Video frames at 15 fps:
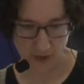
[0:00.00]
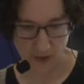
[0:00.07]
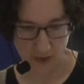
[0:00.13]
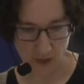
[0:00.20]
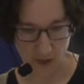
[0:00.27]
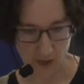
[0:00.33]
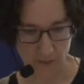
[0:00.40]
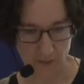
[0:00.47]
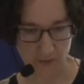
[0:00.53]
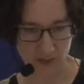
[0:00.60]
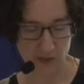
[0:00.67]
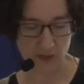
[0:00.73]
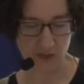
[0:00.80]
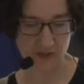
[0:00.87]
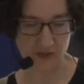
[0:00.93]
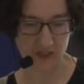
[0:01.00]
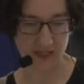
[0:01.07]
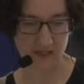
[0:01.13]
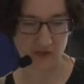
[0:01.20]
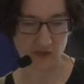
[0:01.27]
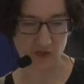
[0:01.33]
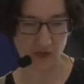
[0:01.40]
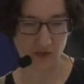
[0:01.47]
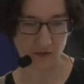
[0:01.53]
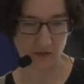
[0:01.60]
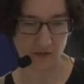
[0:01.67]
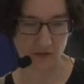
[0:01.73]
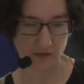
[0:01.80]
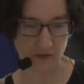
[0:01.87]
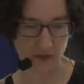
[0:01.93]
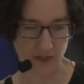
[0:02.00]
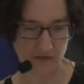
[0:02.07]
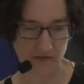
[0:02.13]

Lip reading: But you can see in general, it's